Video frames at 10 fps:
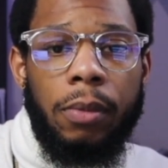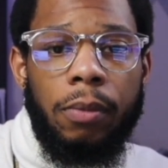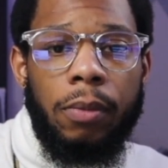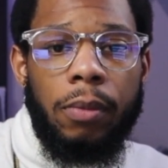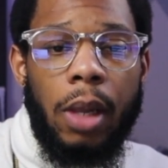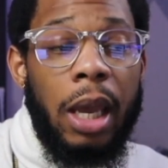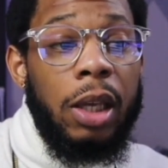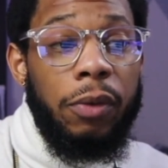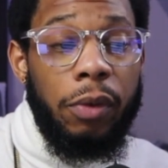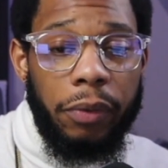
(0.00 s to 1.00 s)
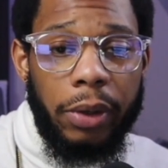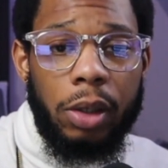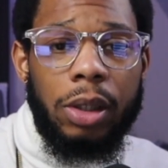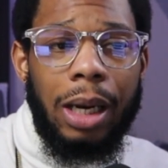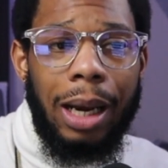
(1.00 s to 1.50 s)
And he fulfilled
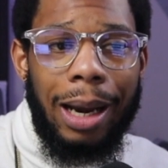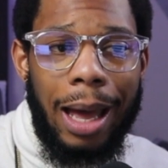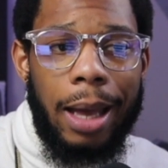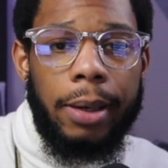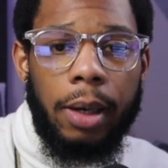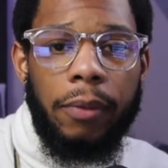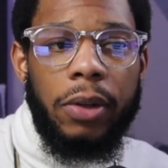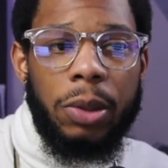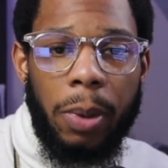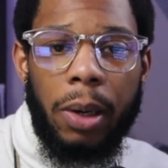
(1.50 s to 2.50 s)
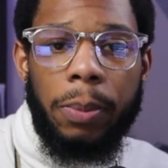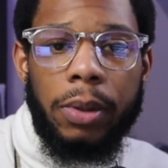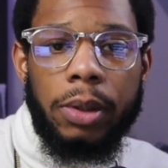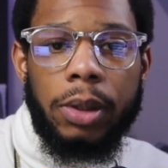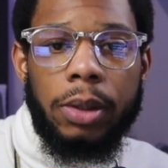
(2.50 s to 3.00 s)
a lot of his
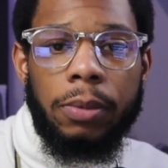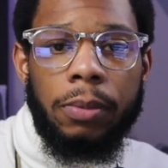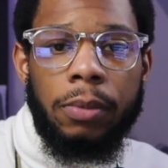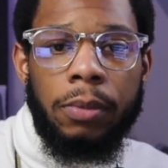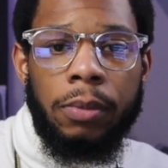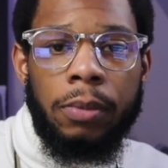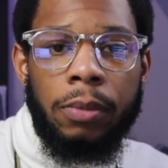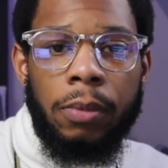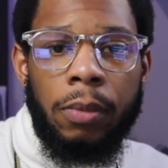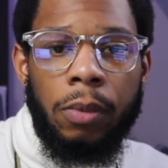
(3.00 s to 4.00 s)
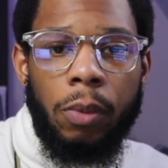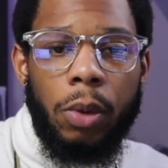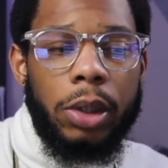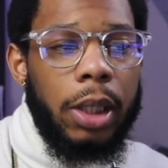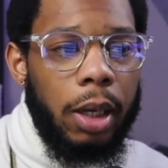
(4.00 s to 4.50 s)
purpose. Was
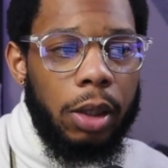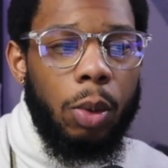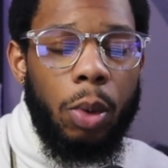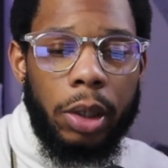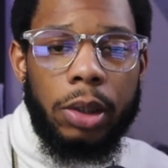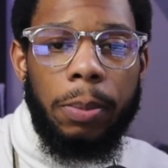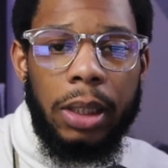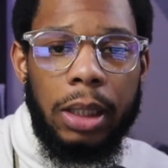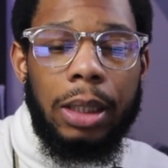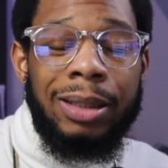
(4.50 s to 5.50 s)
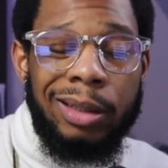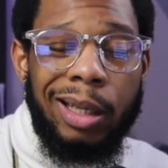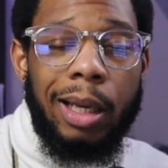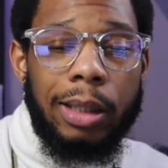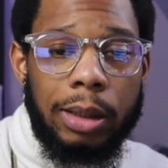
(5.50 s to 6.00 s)
there other work to be done?
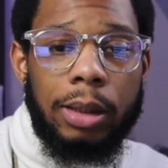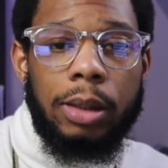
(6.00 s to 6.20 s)
Yes.